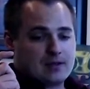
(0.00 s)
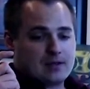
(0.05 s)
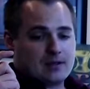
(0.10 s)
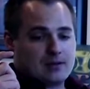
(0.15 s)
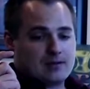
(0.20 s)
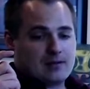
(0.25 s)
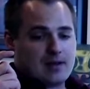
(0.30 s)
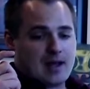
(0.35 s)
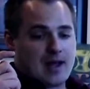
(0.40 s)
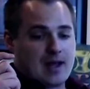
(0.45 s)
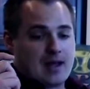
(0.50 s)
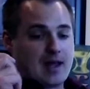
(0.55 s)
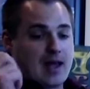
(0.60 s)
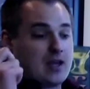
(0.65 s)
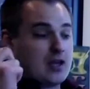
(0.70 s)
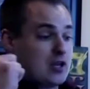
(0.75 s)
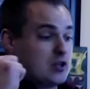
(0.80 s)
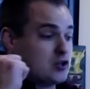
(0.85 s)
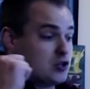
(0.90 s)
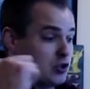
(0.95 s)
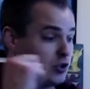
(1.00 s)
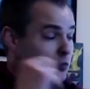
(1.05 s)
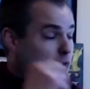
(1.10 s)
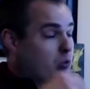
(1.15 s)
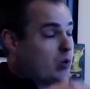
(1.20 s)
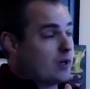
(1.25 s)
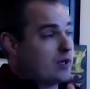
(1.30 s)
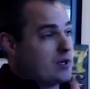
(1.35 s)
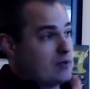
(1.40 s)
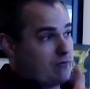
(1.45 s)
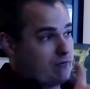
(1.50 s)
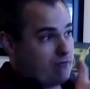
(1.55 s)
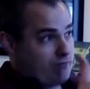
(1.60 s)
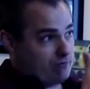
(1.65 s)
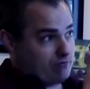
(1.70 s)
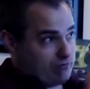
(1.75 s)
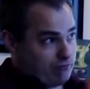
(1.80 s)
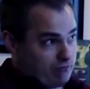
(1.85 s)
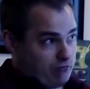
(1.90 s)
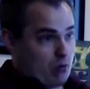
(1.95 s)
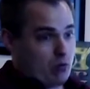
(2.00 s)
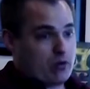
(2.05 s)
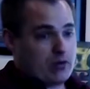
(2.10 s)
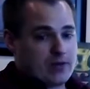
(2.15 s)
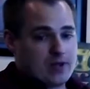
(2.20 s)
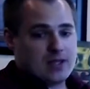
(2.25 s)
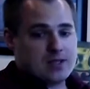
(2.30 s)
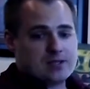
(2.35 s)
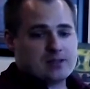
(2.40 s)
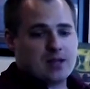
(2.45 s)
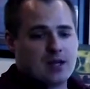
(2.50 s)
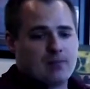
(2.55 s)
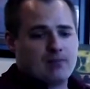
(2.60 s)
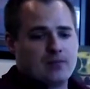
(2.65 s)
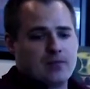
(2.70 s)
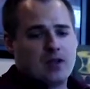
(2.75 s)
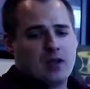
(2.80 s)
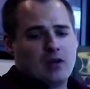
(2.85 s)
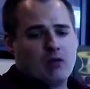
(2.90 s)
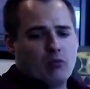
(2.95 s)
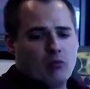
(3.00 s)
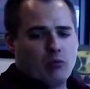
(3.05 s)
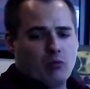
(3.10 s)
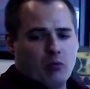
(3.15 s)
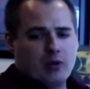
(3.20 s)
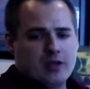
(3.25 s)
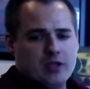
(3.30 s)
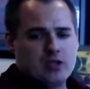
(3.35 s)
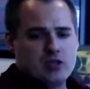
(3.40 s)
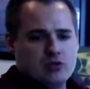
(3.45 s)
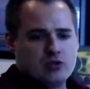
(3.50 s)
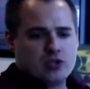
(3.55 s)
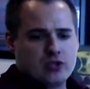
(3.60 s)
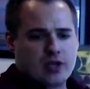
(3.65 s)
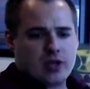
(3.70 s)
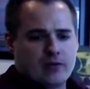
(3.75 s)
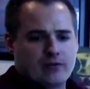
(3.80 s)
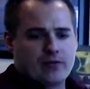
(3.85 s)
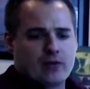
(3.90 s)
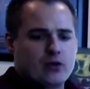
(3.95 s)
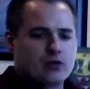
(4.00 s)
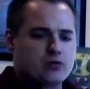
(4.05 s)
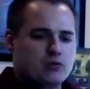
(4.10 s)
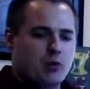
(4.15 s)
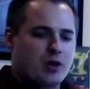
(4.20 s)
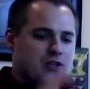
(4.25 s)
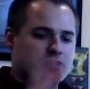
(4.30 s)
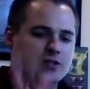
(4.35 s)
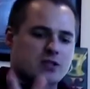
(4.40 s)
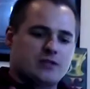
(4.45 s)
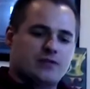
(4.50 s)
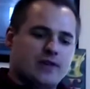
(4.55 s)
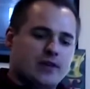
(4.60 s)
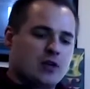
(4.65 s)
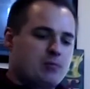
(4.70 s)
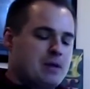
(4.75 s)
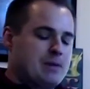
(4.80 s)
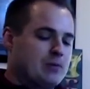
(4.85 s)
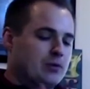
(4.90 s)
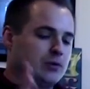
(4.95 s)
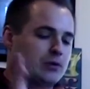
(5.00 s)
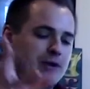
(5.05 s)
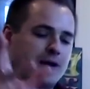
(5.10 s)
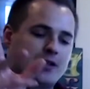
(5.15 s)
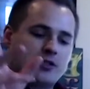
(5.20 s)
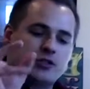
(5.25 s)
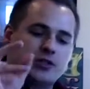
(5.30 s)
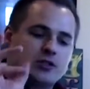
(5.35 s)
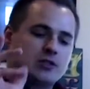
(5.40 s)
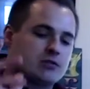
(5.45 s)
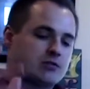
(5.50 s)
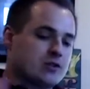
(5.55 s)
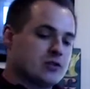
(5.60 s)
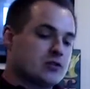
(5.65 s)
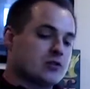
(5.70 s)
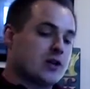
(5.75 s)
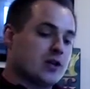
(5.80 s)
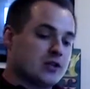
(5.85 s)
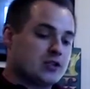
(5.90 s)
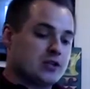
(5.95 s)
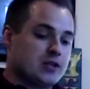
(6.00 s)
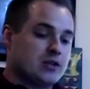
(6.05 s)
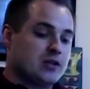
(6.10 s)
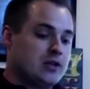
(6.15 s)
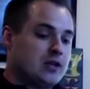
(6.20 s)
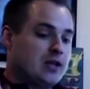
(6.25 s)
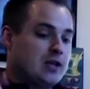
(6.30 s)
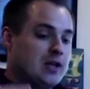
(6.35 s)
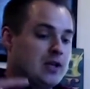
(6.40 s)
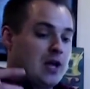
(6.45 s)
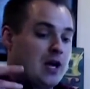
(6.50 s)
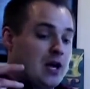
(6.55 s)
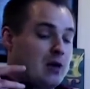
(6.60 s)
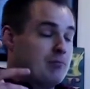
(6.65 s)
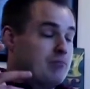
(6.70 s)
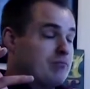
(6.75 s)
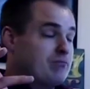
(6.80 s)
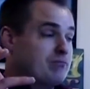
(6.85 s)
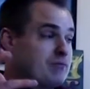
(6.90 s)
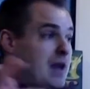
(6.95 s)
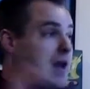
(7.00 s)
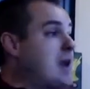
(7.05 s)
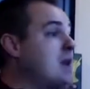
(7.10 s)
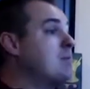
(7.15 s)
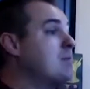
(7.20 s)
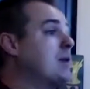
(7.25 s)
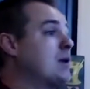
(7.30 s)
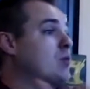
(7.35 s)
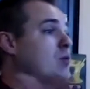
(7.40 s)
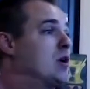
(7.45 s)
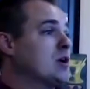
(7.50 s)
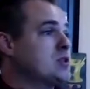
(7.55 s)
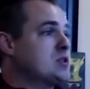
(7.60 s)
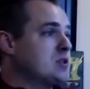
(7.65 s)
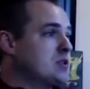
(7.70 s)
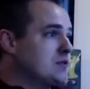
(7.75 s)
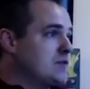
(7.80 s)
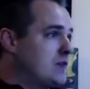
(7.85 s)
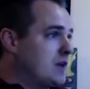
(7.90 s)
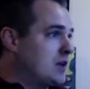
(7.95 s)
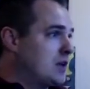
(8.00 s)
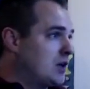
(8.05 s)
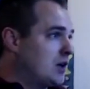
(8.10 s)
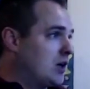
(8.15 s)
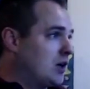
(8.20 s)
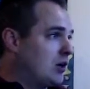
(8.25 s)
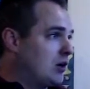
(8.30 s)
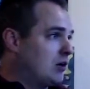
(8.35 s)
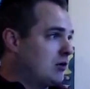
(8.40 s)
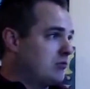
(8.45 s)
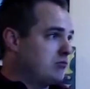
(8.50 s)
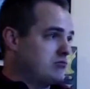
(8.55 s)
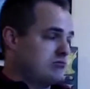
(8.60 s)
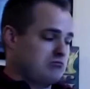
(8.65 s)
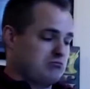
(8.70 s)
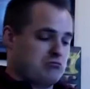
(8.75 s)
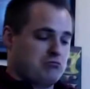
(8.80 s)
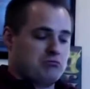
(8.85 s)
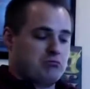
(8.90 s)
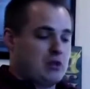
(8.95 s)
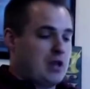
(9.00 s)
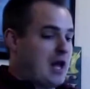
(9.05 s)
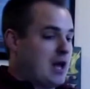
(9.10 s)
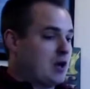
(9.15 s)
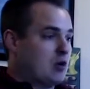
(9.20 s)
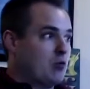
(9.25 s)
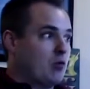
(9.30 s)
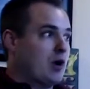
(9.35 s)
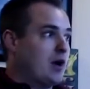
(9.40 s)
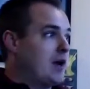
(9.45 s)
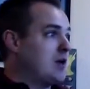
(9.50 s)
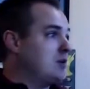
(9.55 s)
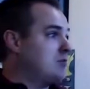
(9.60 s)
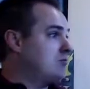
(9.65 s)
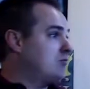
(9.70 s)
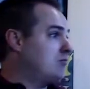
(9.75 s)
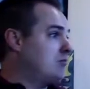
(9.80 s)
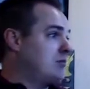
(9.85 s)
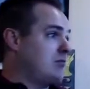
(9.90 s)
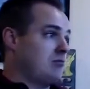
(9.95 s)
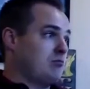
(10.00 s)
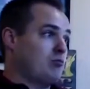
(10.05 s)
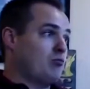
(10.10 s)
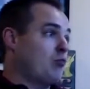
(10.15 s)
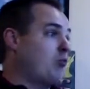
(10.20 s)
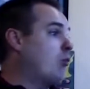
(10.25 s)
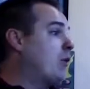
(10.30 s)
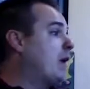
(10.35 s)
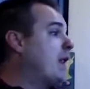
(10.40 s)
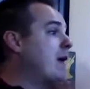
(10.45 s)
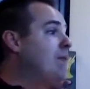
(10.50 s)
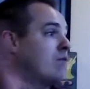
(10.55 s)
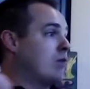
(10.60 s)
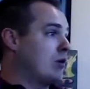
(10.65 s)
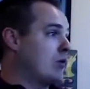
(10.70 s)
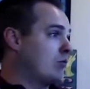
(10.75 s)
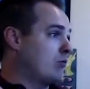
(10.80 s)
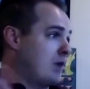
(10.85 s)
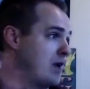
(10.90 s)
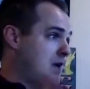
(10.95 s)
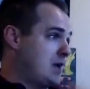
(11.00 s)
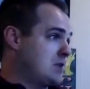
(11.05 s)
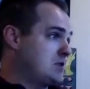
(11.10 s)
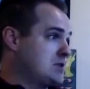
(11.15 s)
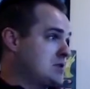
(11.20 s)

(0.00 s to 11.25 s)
as you're working for this, what can you share for those watching this video, people at Church of the Resurrection, anybody watching this video, black, white, whatever race?